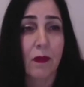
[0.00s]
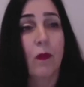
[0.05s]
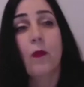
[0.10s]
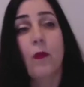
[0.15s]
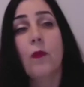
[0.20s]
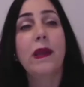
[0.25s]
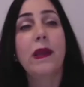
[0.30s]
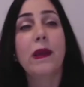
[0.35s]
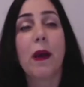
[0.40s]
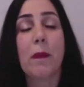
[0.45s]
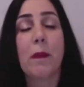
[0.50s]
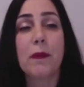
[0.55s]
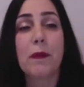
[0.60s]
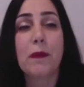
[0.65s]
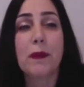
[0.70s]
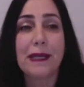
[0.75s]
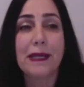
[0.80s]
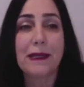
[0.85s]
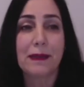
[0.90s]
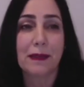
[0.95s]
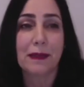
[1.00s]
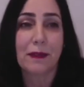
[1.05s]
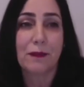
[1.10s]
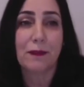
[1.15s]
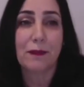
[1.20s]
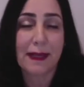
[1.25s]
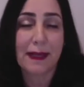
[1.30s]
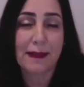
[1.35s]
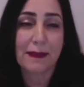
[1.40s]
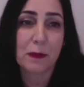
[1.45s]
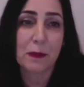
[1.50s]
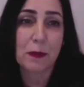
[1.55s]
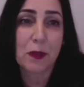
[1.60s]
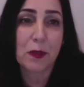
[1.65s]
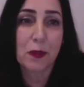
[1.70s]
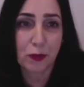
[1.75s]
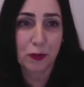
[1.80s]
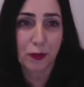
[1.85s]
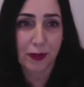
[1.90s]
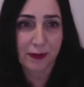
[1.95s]
We operate a
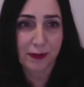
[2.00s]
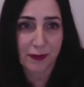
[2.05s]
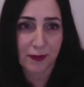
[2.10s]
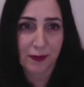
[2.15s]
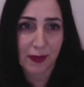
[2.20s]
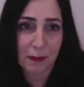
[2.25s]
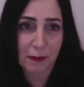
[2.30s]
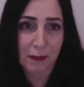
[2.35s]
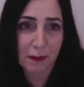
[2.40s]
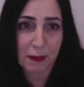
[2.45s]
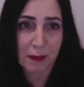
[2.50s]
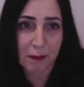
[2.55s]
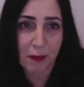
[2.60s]
flexible drug development